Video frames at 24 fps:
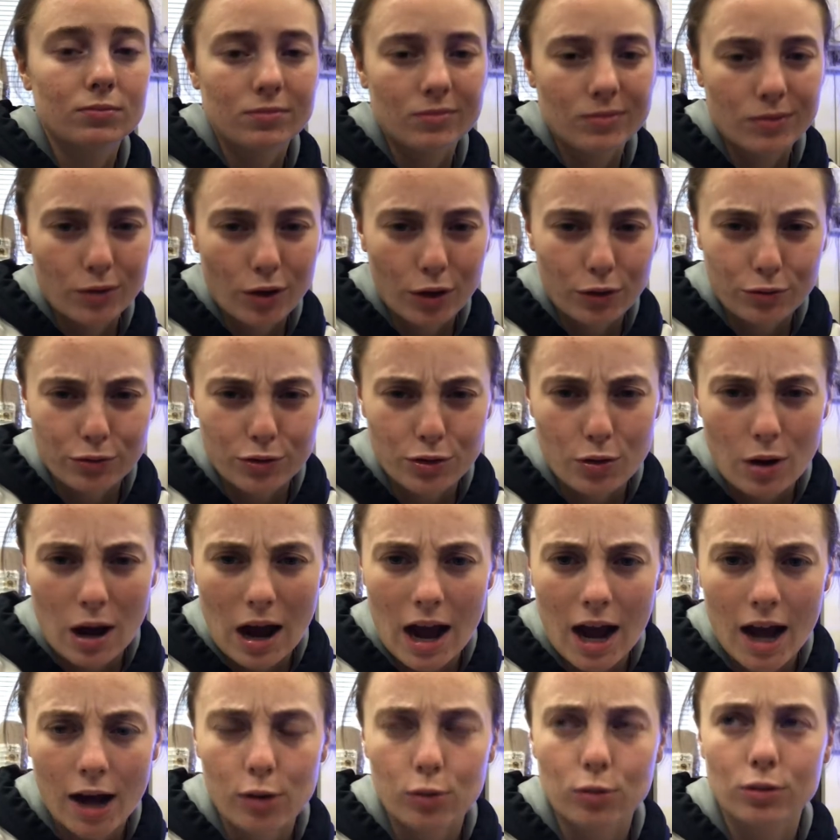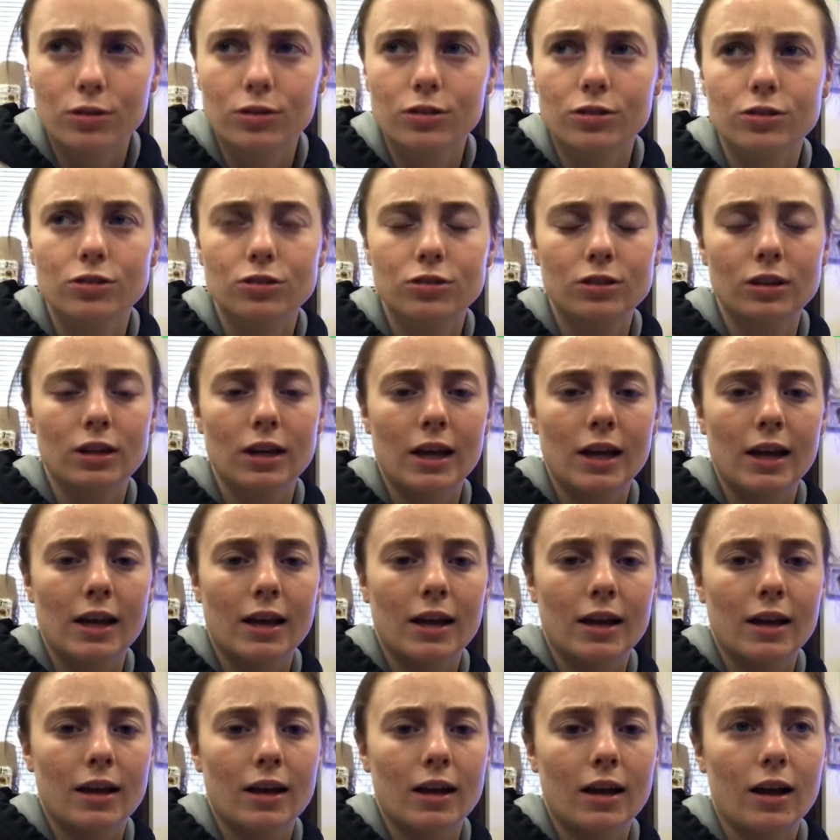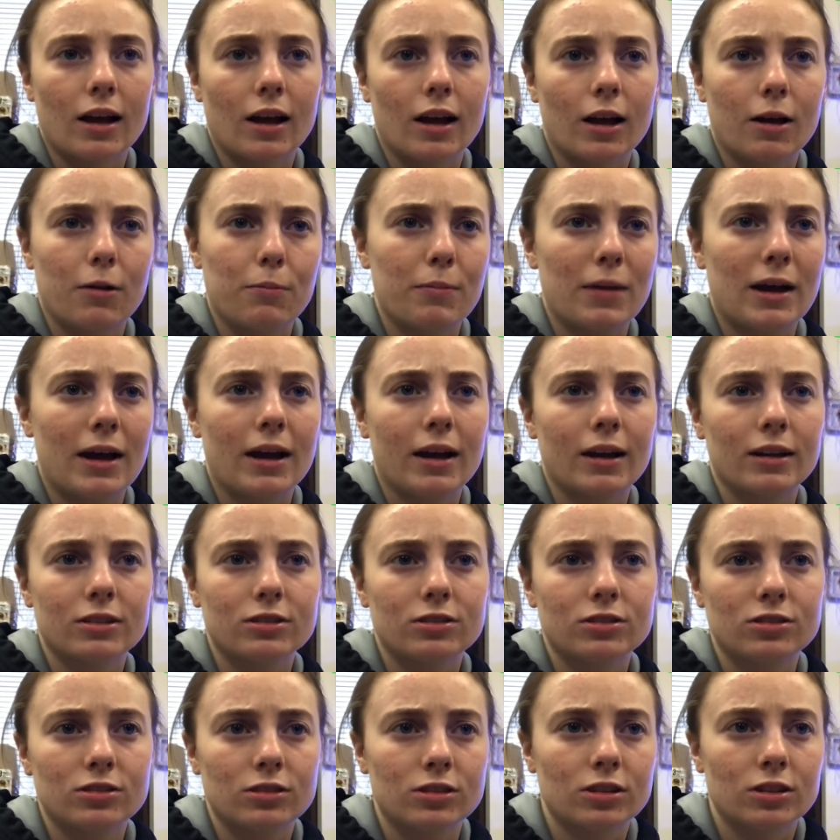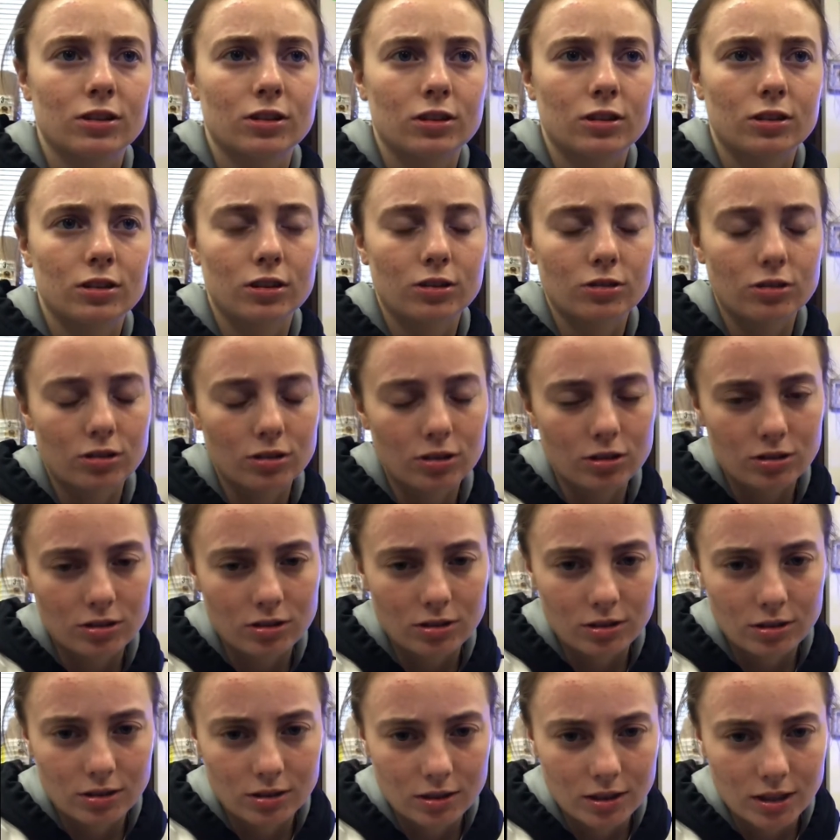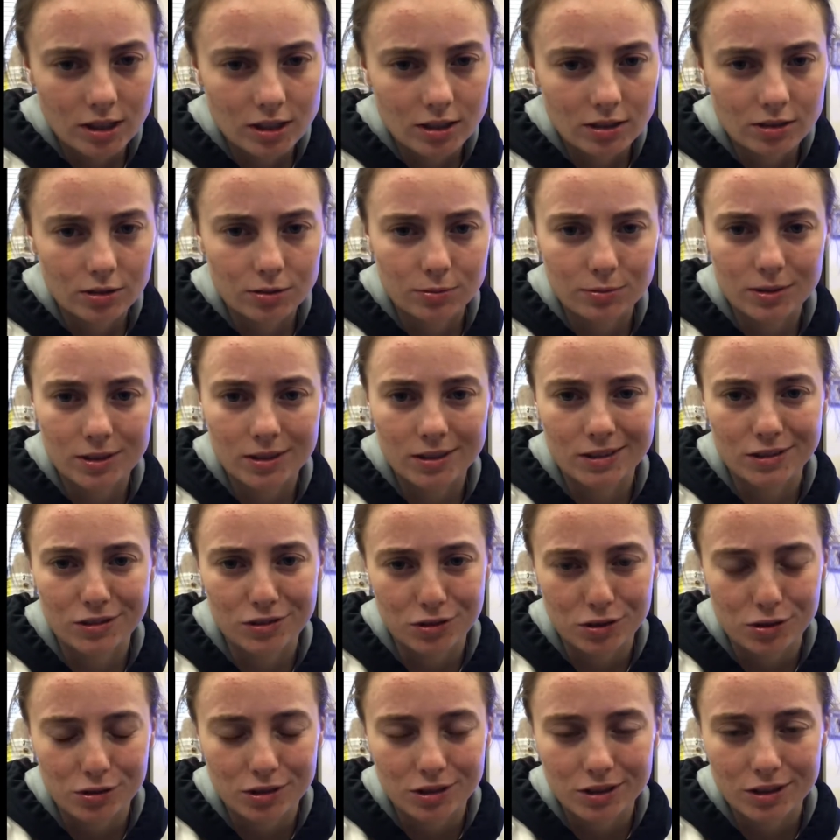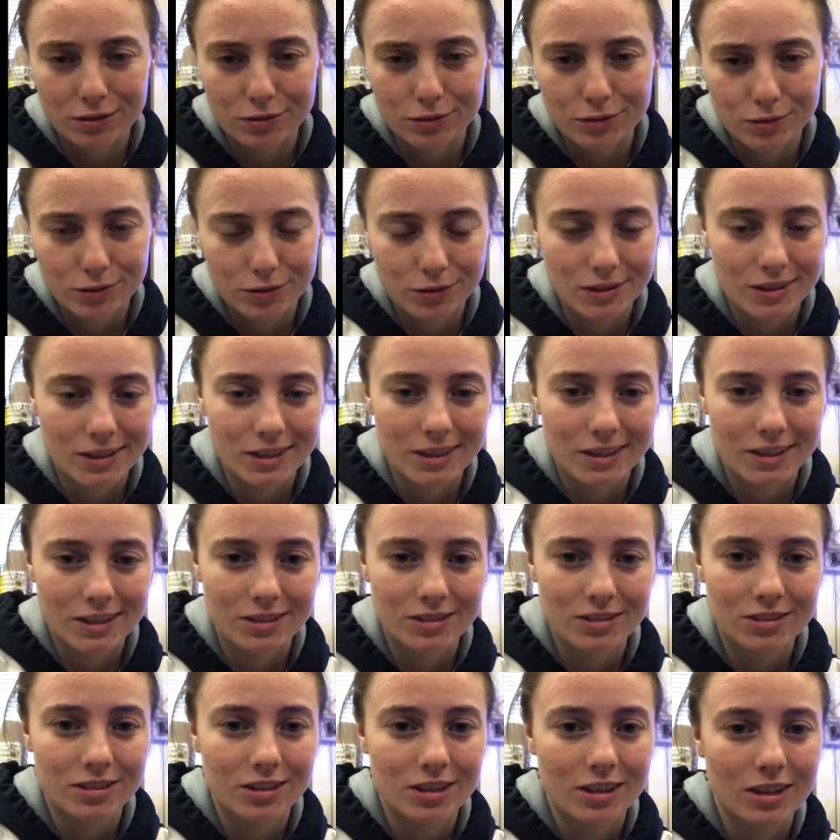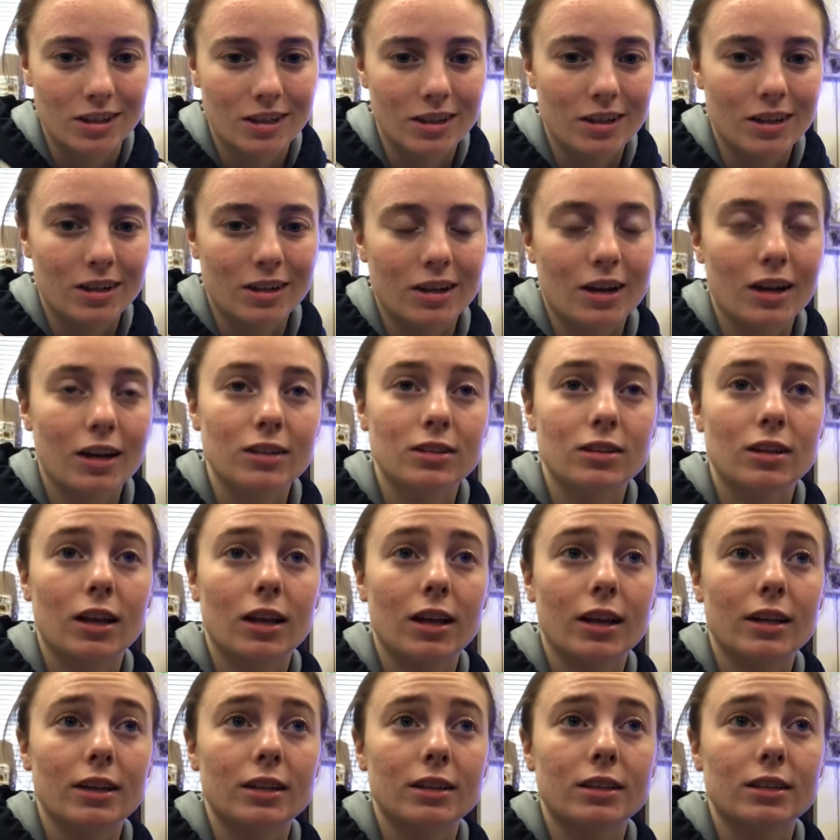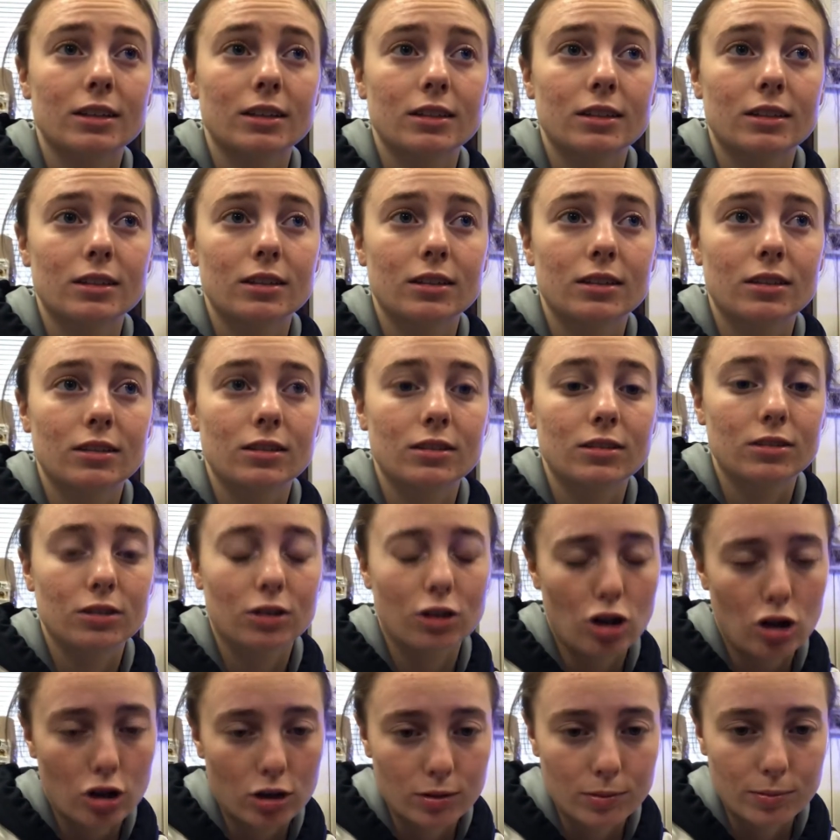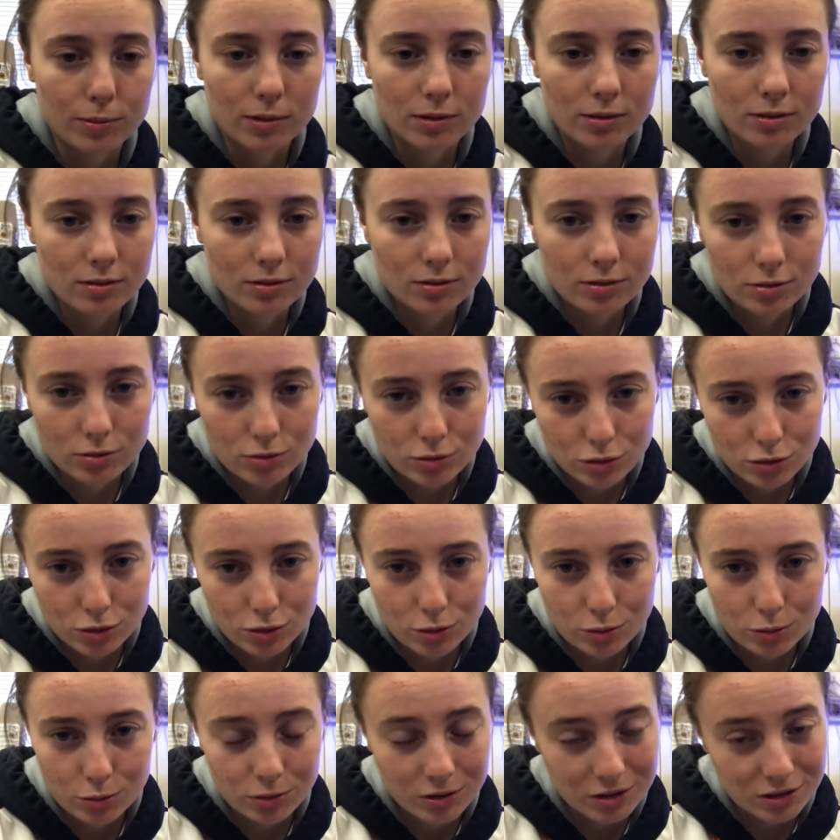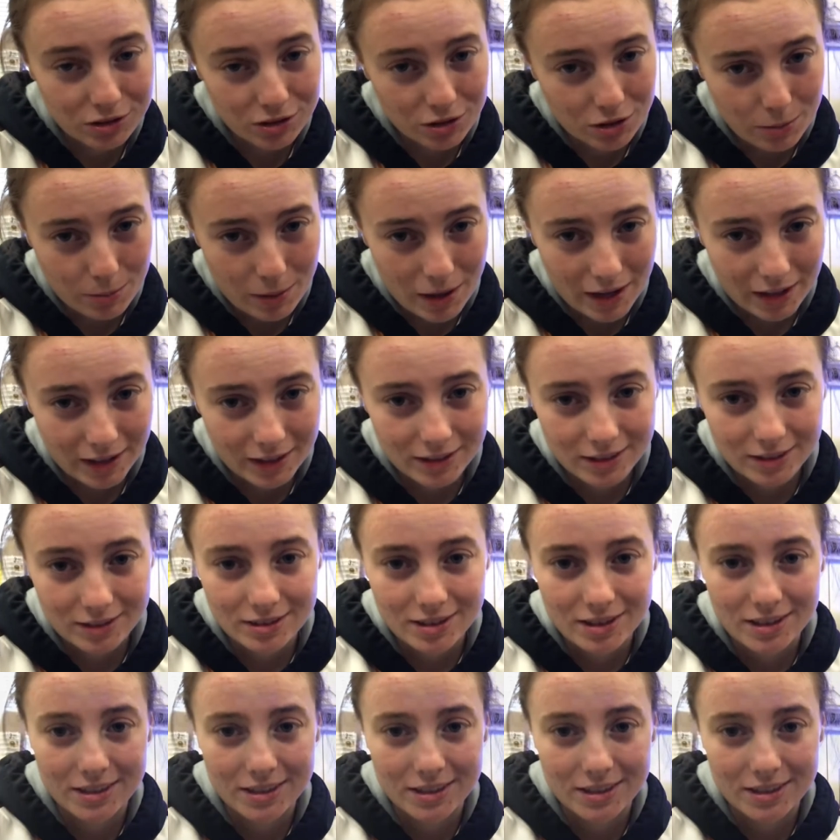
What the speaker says: a few hours max, because it doesn't need to be soaking for days, unlike the carbon. So we'll get to the back of the tank.